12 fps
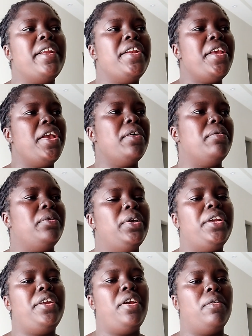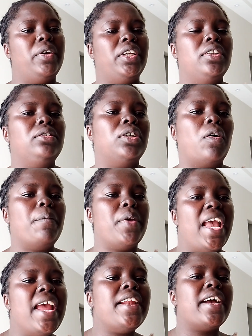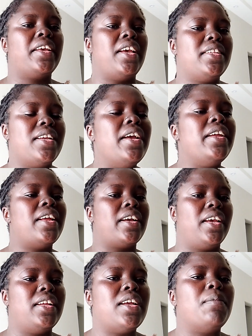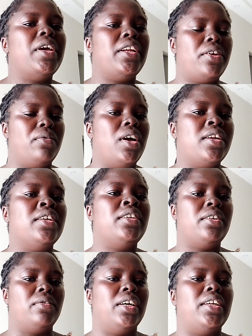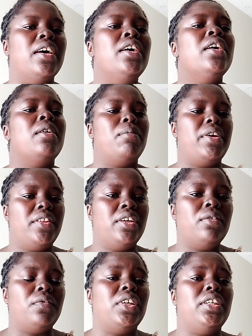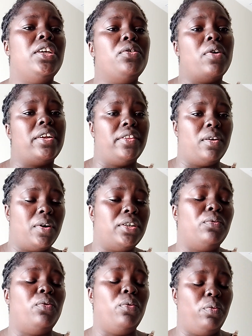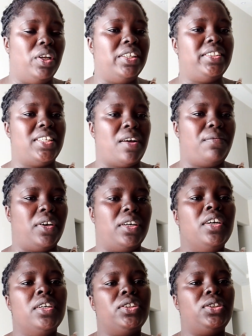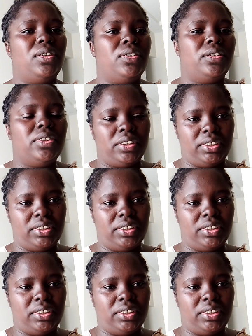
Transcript: renew, wengine tukwambia enda Kenya ama enda Uganda. By the end of the day you are the one who will suffer. So